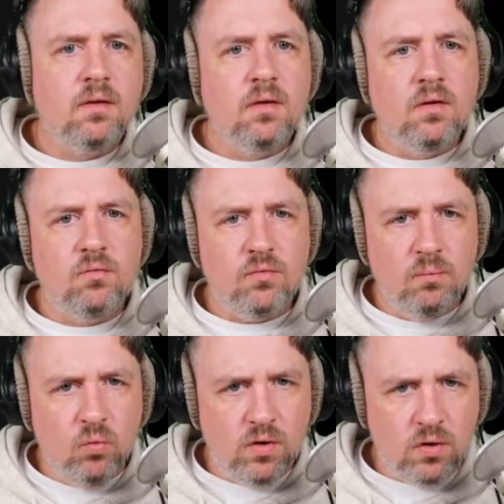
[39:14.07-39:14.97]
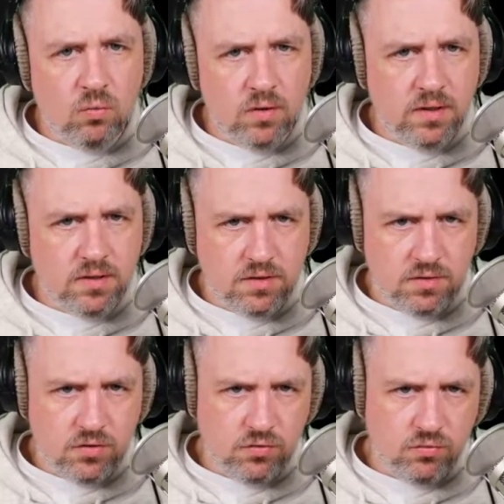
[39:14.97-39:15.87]
from one coordinate
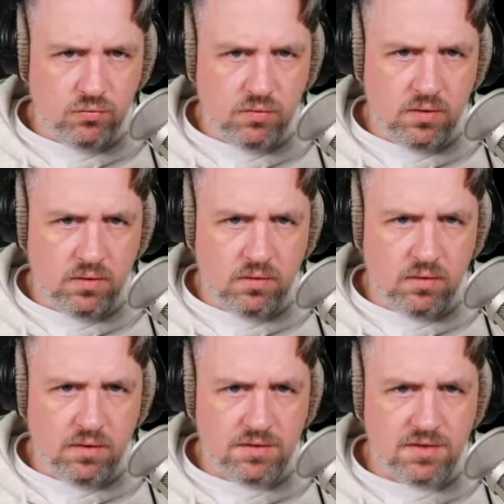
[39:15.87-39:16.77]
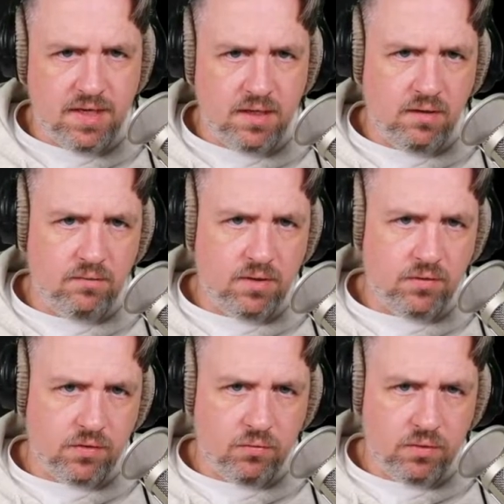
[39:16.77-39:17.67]
to a set of other
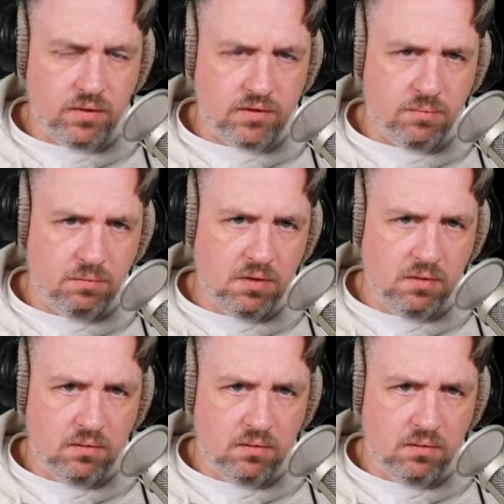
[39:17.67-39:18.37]
coordinates, maybe.